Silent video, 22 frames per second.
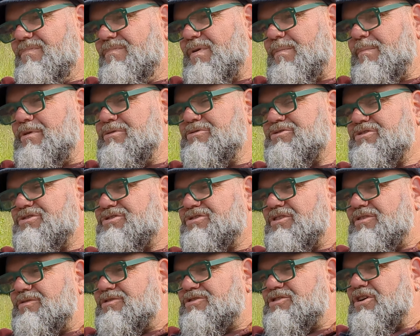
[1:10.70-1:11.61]
but most of
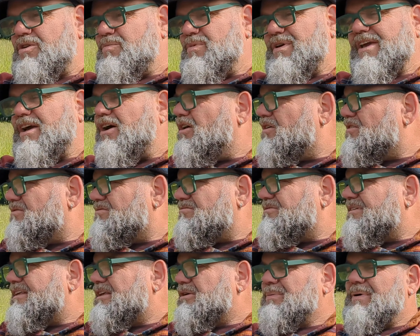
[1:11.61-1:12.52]
the time we get
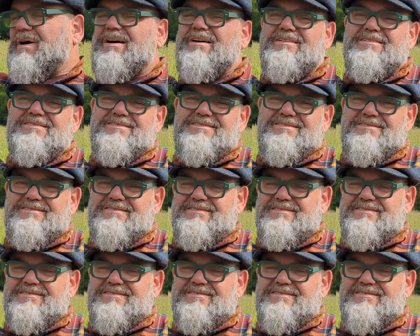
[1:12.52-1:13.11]
on really well,